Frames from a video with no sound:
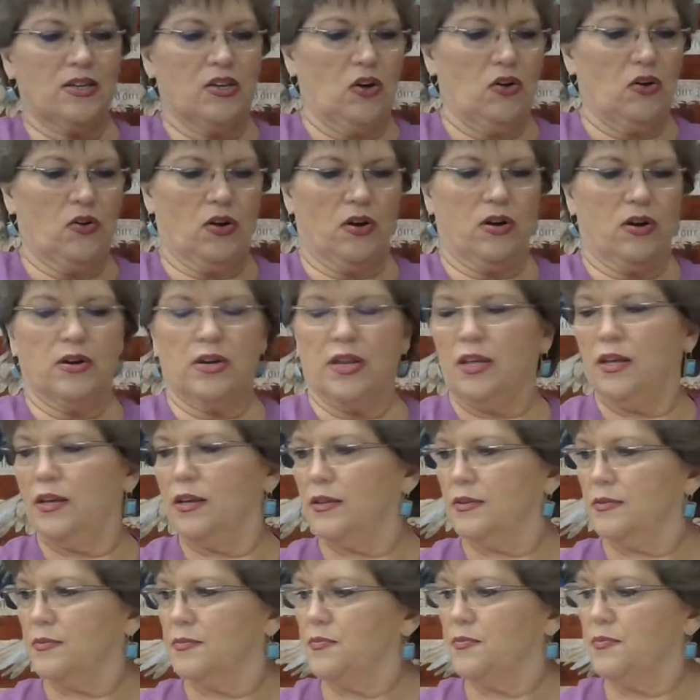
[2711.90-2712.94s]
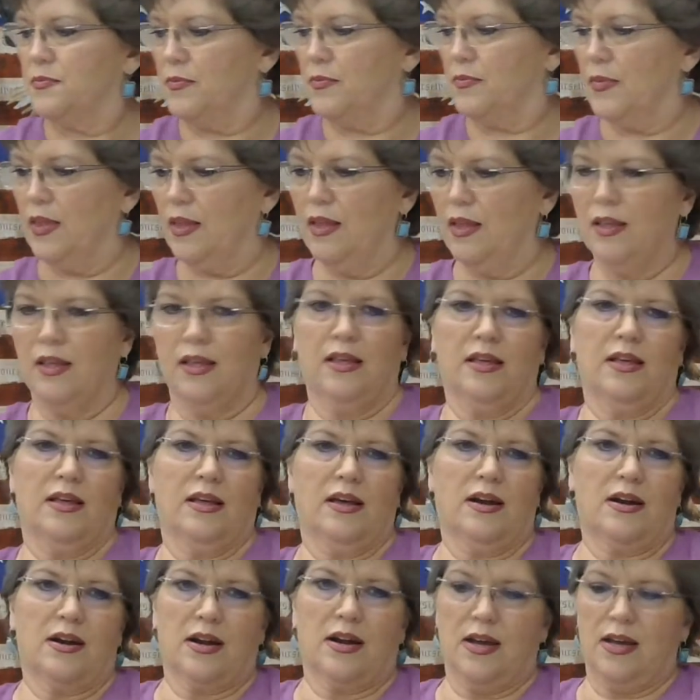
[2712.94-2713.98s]
a yard.
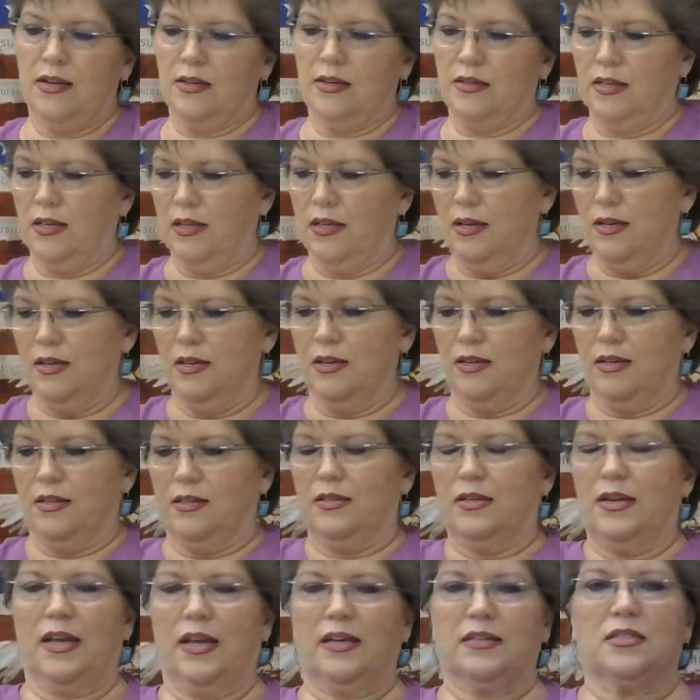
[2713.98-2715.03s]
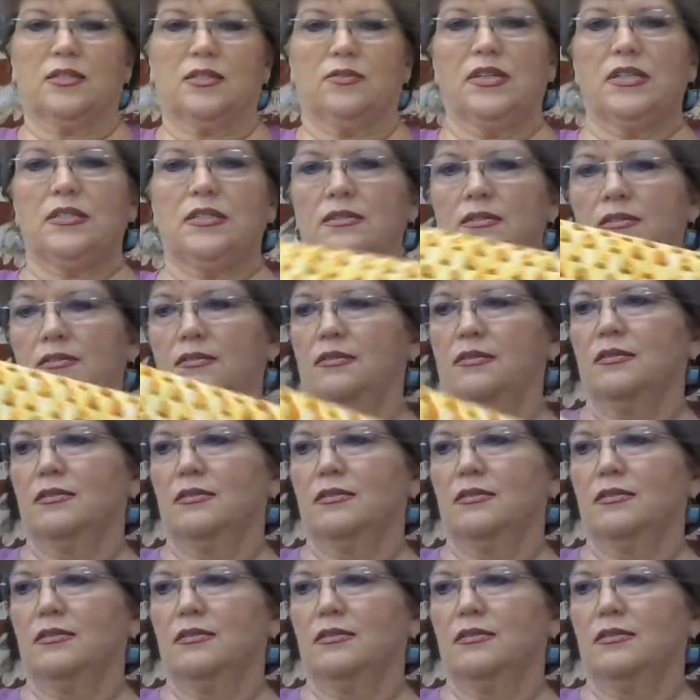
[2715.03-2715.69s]
All right. Next one.